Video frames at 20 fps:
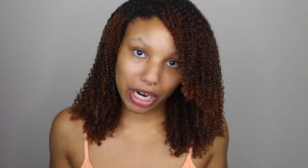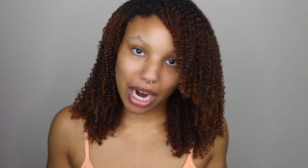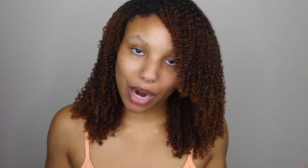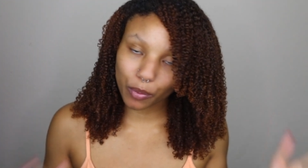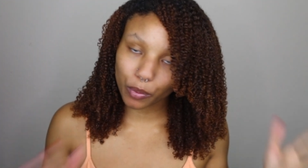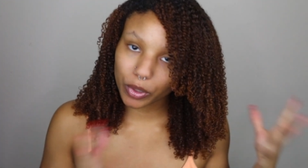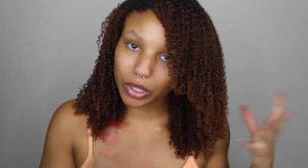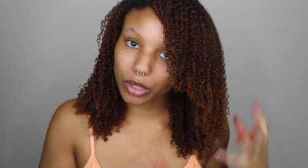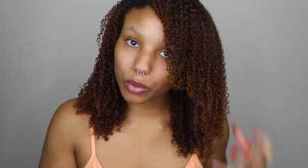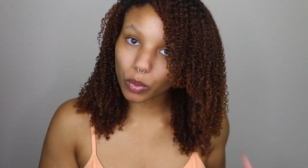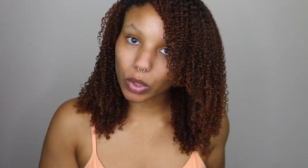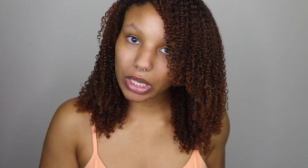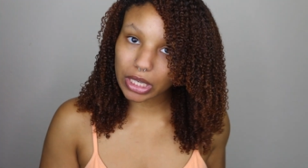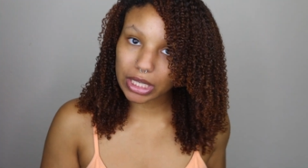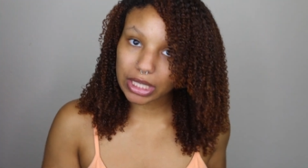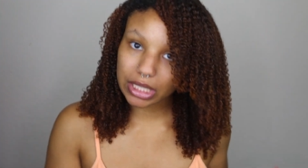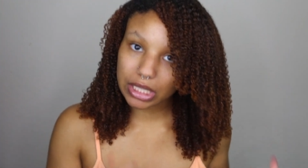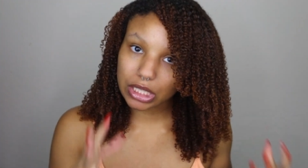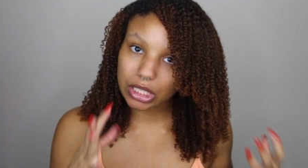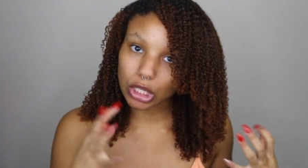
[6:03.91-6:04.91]
I really
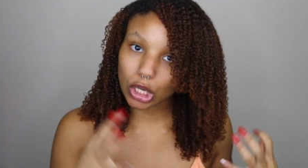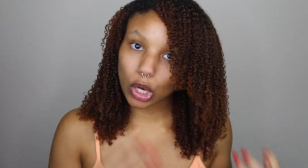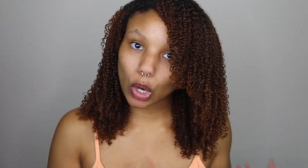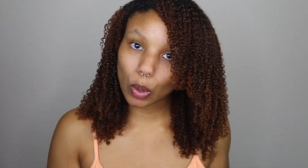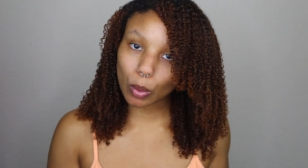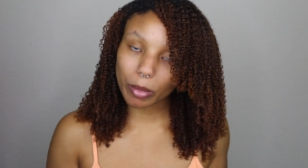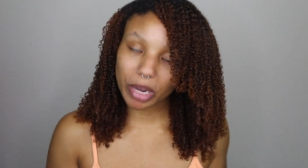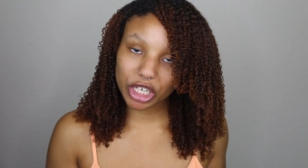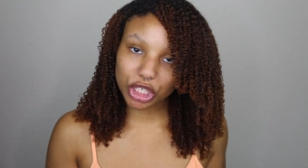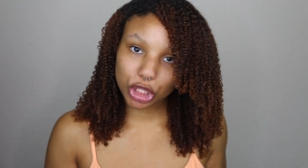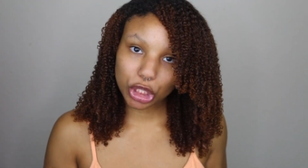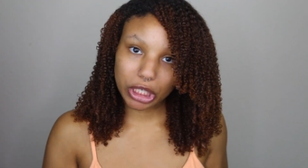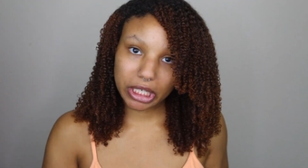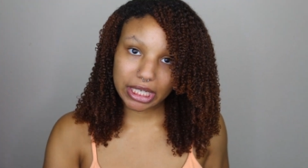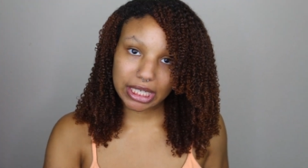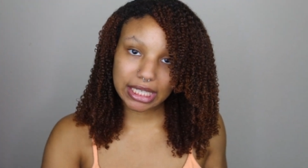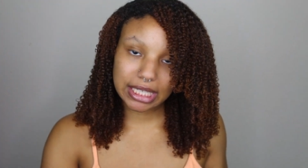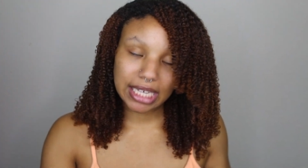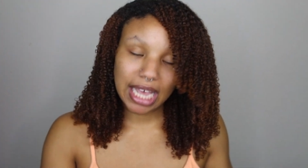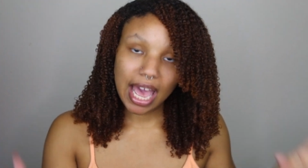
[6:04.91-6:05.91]
wanted it to coat my
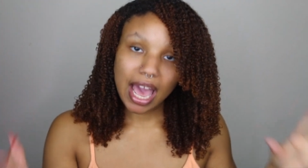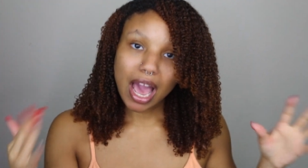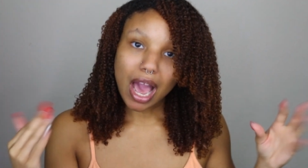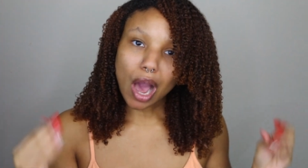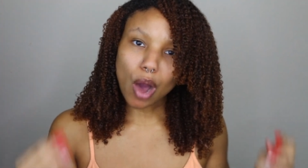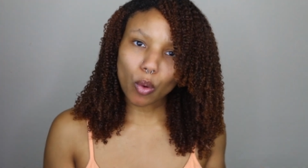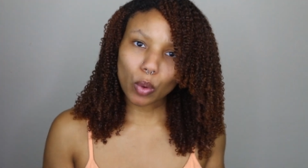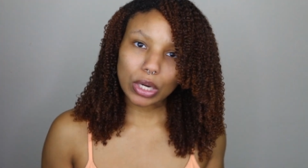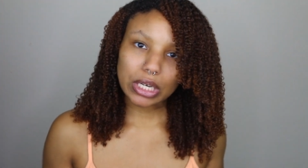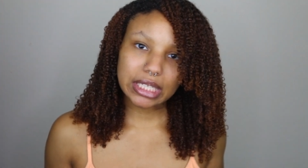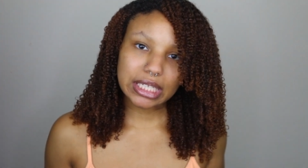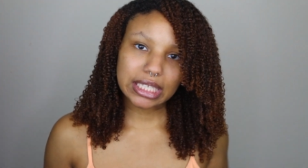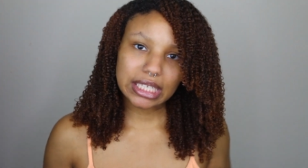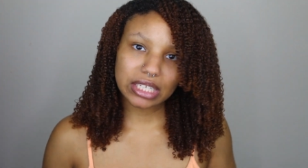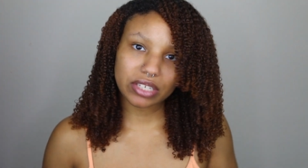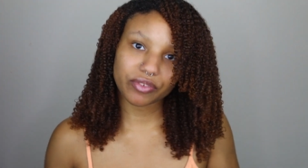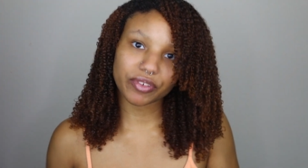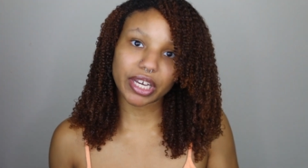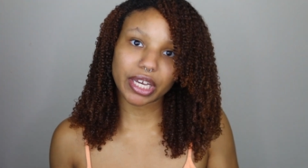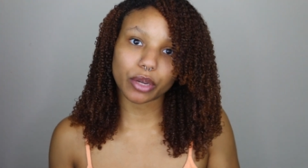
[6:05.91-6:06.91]
strands. I wanted to
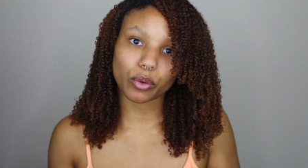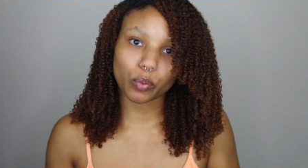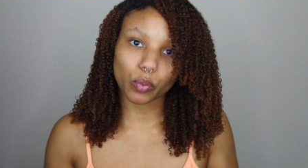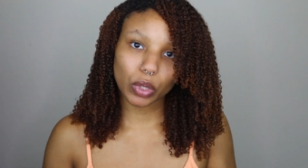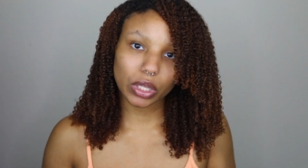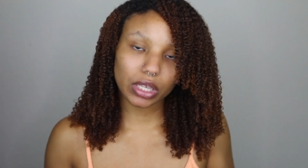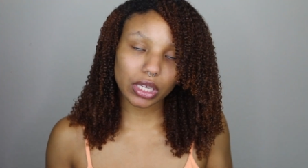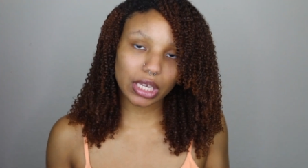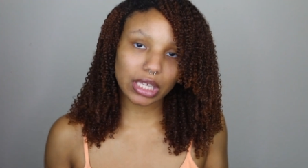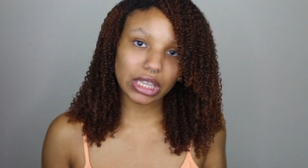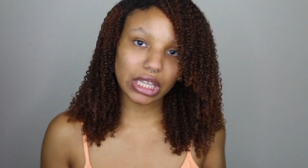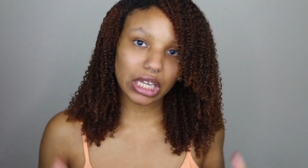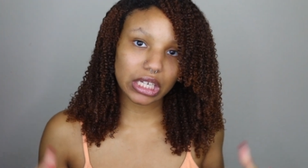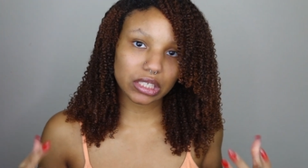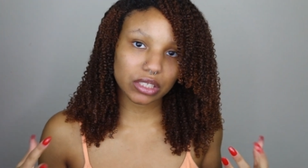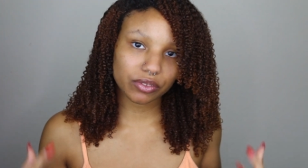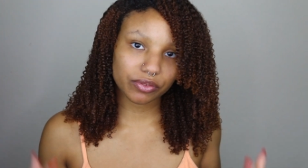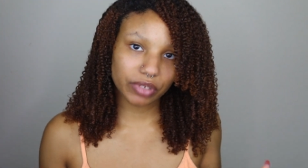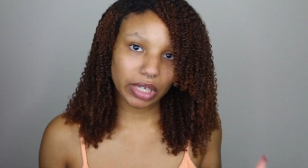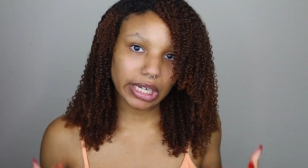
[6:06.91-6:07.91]
see if I can really get
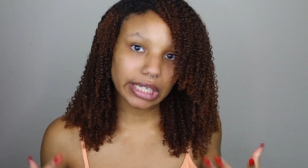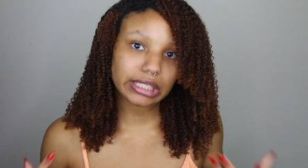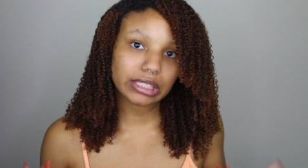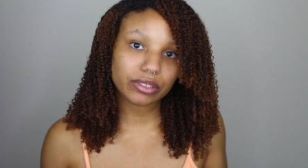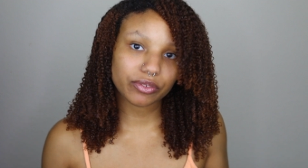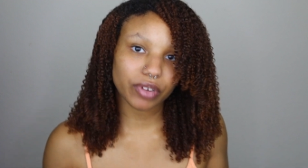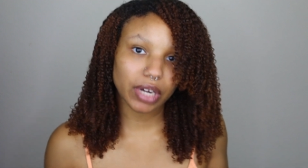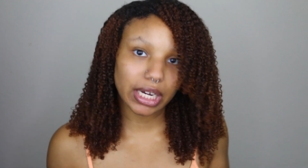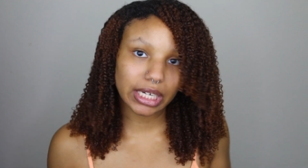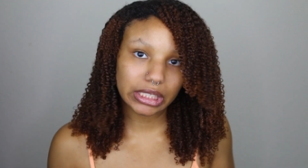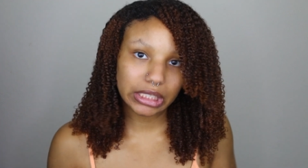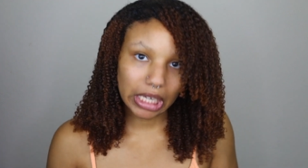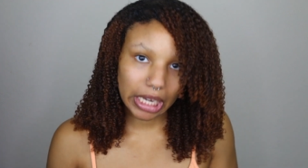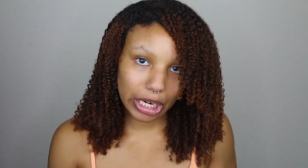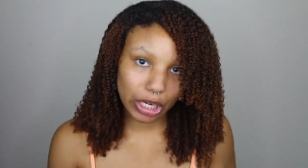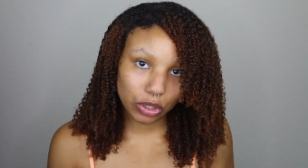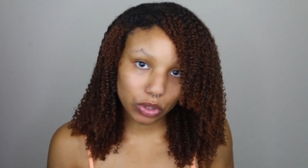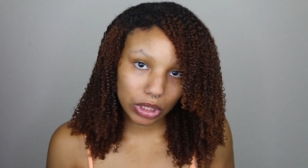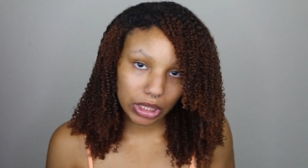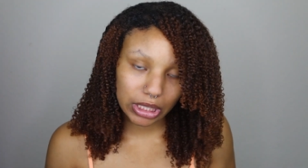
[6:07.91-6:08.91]
that defined, defined
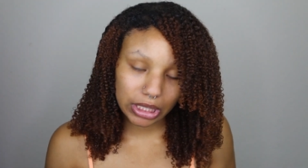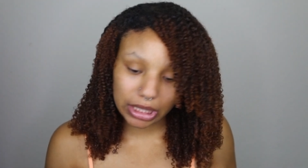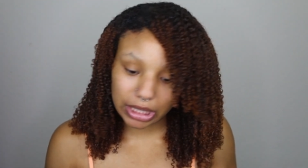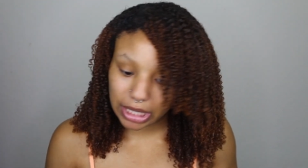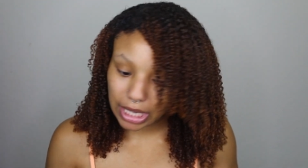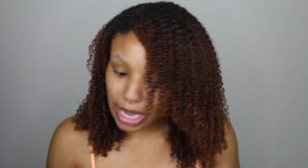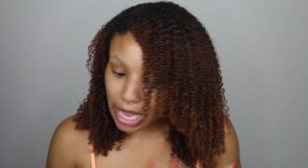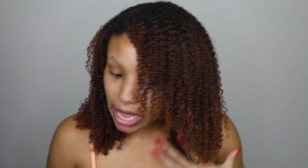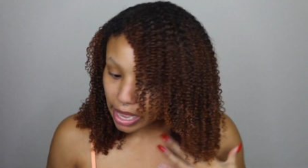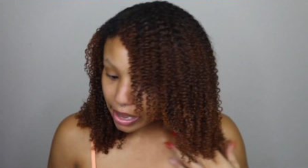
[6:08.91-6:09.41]
hair look.